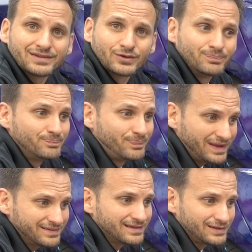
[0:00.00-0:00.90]
They're
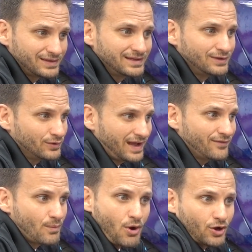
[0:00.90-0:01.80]
basically don't
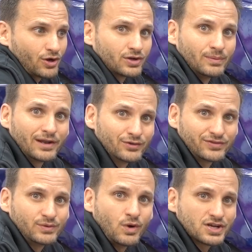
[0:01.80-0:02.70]
have a mark on them. I don't
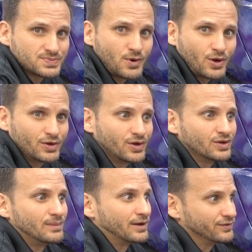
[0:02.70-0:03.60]
see wash marring on
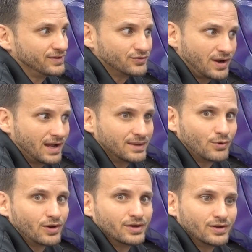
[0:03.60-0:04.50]
them. I don't see dry
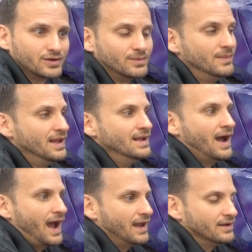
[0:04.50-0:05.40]
marring on them.
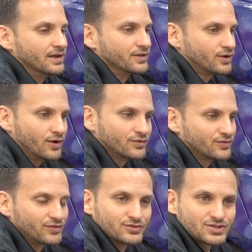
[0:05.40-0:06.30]
And the cars are
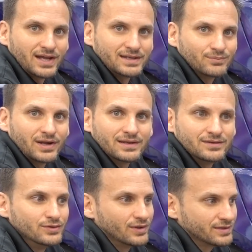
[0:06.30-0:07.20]
still shining bright and
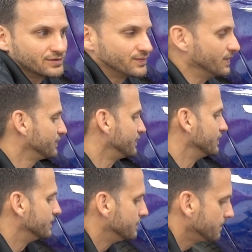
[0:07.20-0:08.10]
new like they're supposed
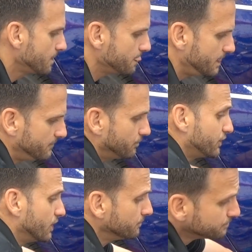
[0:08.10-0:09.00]
to.
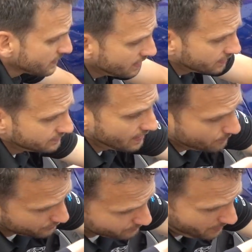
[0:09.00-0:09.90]
So now
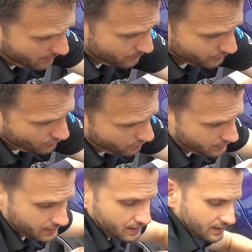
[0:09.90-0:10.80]
I'm at the bottom of the car
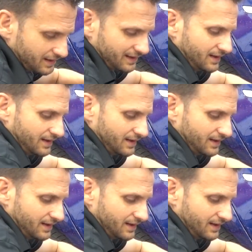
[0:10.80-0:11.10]
again.